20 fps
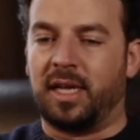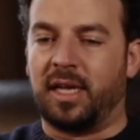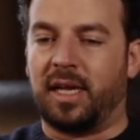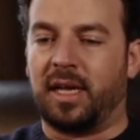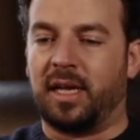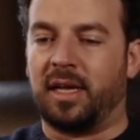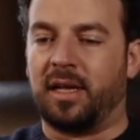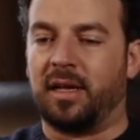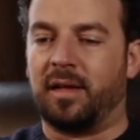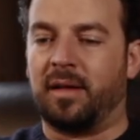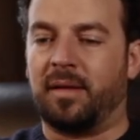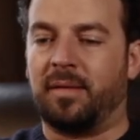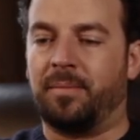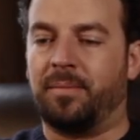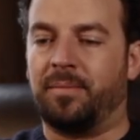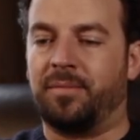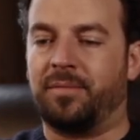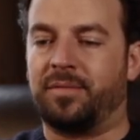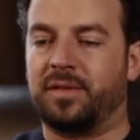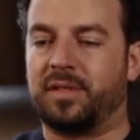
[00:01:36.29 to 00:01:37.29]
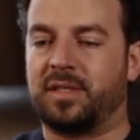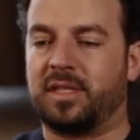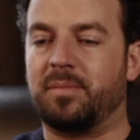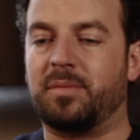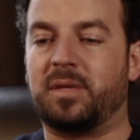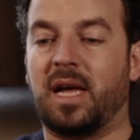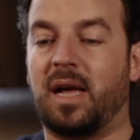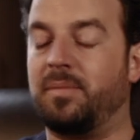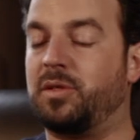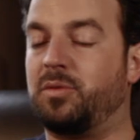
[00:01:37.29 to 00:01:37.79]

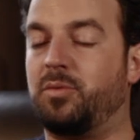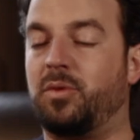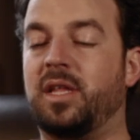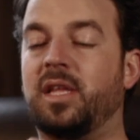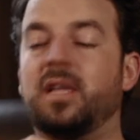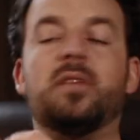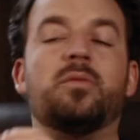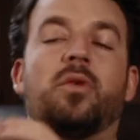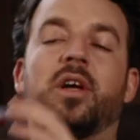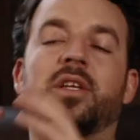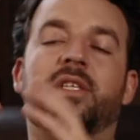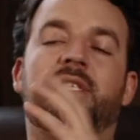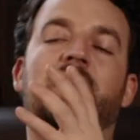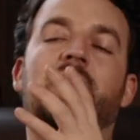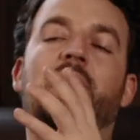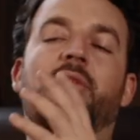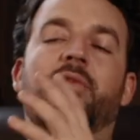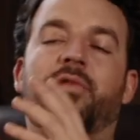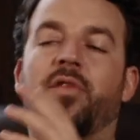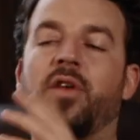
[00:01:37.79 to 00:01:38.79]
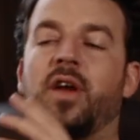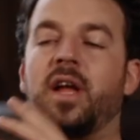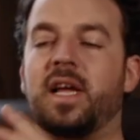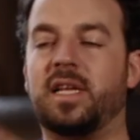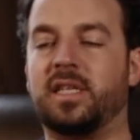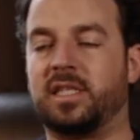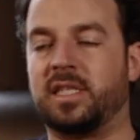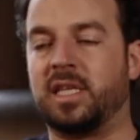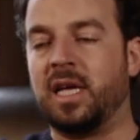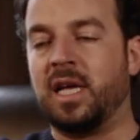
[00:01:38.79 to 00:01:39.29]
sometimes within a single
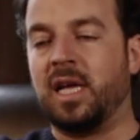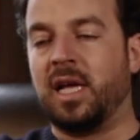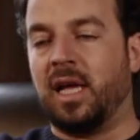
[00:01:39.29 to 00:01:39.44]
phrase,